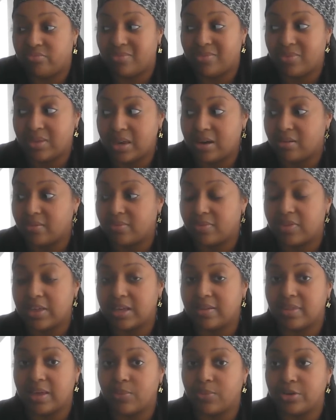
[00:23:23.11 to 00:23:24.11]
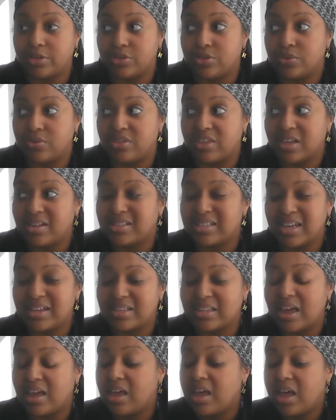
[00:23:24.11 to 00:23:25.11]
they don't think that would do things like
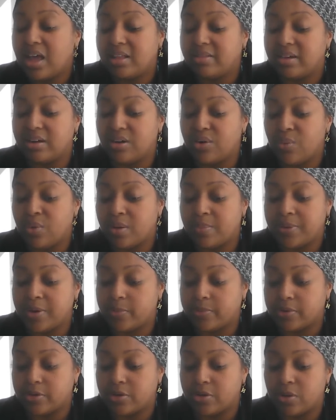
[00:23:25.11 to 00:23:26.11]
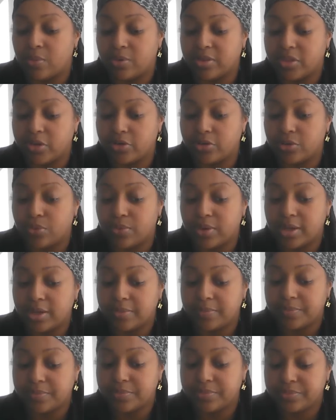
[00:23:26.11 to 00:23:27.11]
that they don't want people to know what they're
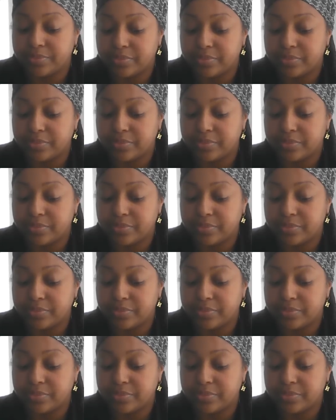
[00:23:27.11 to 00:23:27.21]
doing